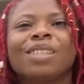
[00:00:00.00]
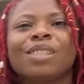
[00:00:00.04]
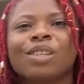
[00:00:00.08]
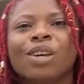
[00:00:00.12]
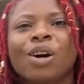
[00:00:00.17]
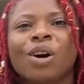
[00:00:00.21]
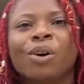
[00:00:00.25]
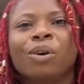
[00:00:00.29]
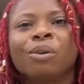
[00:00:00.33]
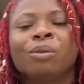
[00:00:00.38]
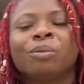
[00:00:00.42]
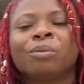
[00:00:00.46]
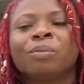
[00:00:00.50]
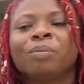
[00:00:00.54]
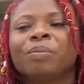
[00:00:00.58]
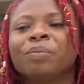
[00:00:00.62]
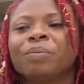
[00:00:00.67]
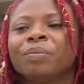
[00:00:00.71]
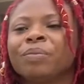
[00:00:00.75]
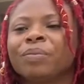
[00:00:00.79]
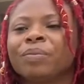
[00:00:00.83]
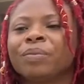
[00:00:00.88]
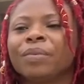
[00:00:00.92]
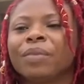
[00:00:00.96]
So, you
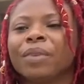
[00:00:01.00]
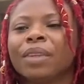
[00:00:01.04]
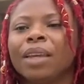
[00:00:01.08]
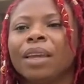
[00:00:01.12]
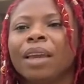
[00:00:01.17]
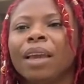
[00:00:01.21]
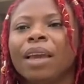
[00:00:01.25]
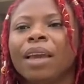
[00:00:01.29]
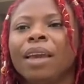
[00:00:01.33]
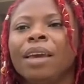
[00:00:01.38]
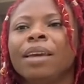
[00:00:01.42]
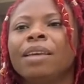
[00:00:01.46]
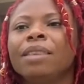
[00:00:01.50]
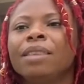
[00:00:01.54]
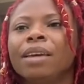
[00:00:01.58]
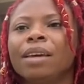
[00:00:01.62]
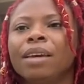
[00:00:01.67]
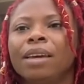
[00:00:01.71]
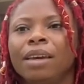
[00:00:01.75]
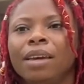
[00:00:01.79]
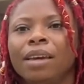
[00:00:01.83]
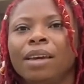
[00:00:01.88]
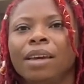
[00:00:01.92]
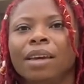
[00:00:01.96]
guys, I feel like
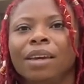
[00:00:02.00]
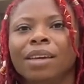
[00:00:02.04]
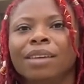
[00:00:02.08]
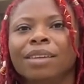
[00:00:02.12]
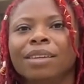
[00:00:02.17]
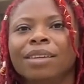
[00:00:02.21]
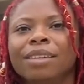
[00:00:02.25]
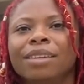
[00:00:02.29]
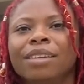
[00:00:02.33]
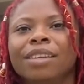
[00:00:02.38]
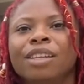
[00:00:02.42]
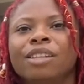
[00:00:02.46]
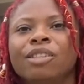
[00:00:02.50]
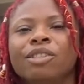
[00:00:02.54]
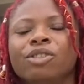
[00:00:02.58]
the mask